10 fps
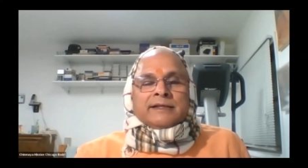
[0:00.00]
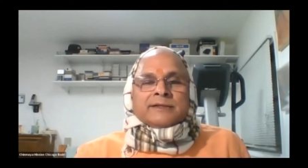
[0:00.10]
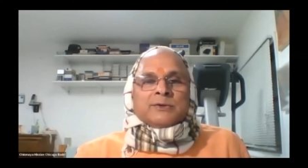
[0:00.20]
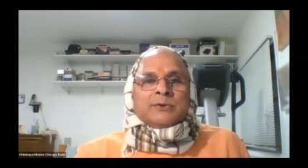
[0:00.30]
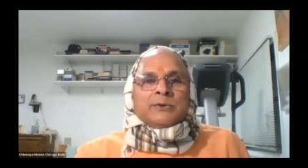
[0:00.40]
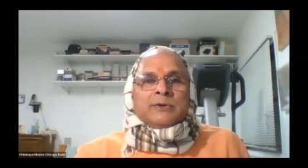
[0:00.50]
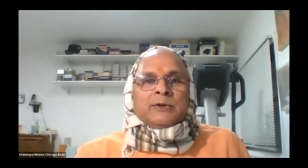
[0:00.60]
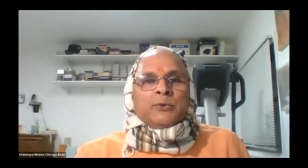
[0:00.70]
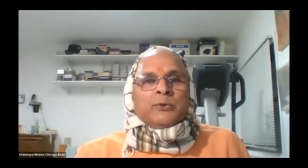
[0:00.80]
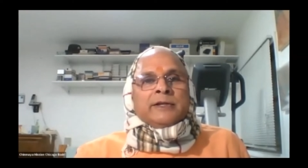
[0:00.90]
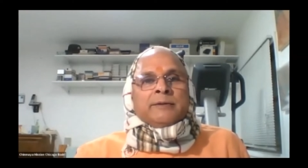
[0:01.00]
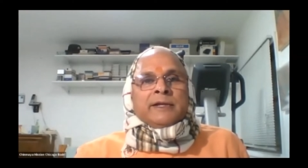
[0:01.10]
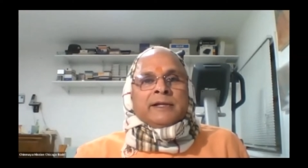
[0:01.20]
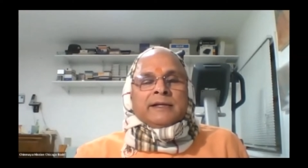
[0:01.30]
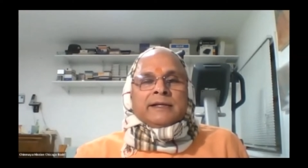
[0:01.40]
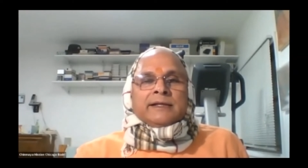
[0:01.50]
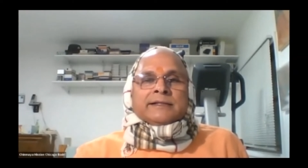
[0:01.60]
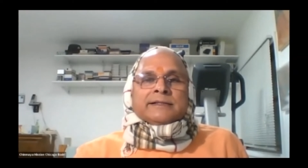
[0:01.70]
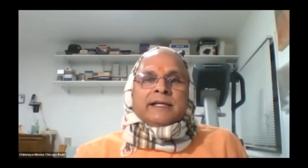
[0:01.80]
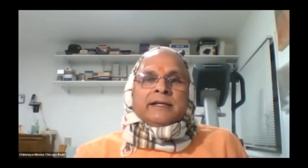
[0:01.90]
So we remain
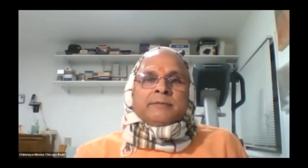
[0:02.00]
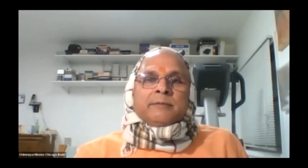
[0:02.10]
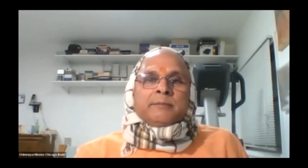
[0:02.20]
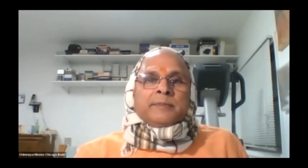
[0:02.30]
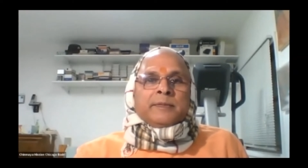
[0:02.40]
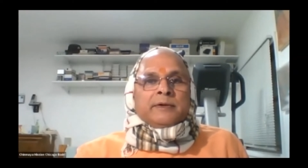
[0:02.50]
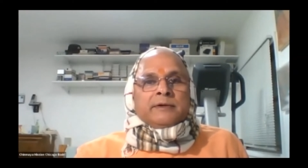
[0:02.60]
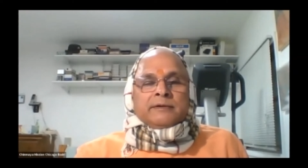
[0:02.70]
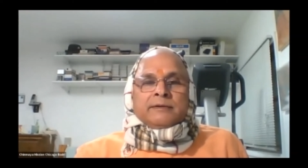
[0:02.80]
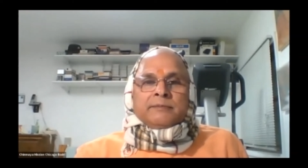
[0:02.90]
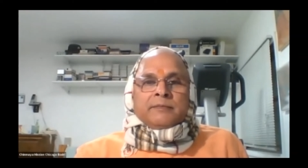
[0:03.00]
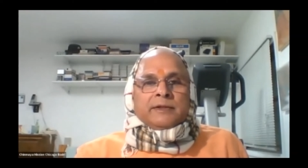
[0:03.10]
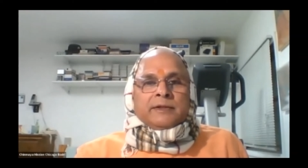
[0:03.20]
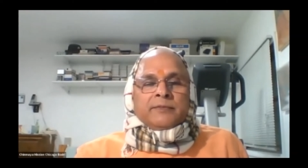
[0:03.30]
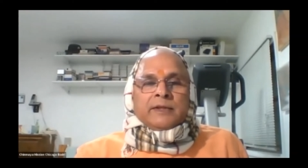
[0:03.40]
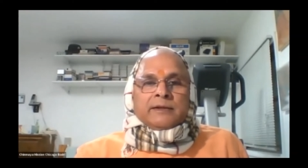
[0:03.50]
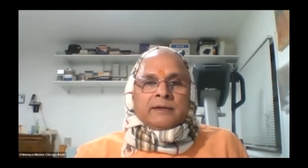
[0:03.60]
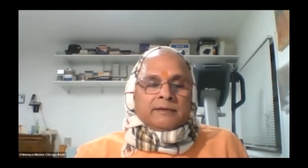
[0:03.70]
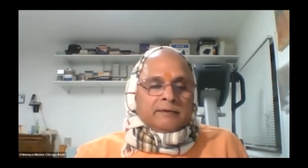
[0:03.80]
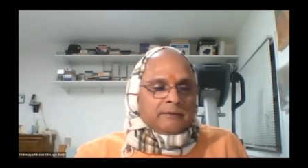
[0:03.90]
same um, um,
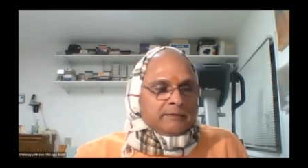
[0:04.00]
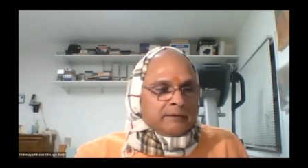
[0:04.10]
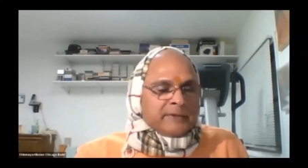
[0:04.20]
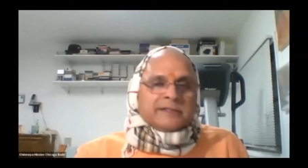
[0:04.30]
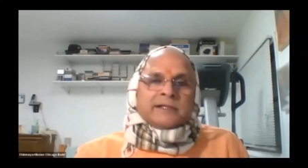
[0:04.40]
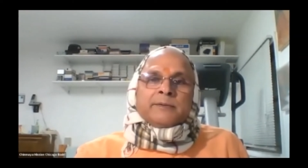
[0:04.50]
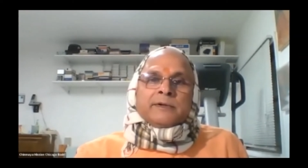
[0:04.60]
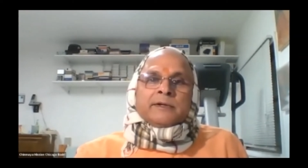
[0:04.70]
um, miserable.